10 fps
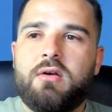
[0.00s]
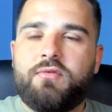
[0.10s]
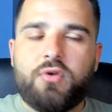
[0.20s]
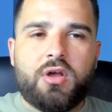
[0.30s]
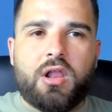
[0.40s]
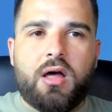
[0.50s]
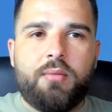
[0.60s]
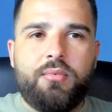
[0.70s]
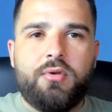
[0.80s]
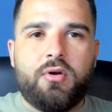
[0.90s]
for the
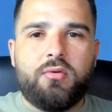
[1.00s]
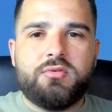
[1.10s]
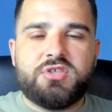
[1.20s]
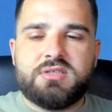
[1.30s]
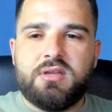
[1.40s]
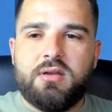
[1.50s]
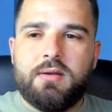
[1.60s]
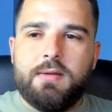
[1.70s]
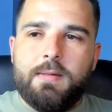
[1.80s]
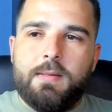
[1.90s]
club, you know, just the
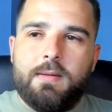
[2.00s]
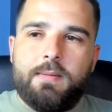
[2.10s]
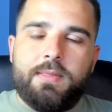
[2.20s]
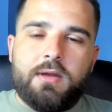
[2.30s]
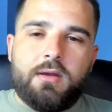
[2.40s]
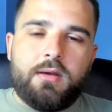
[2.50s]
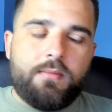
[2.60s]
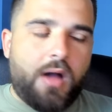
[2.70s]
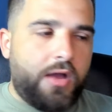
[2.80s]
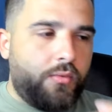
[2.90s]
how
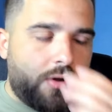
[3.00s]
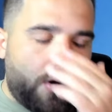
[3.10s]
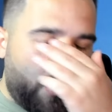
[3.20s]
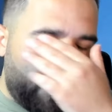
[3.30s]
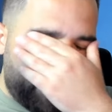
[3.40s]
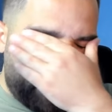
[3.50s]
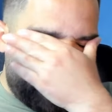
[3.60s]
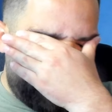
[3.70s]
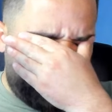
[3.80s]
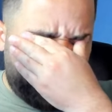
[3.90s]
do you want to call it,
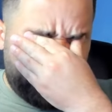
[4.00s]
the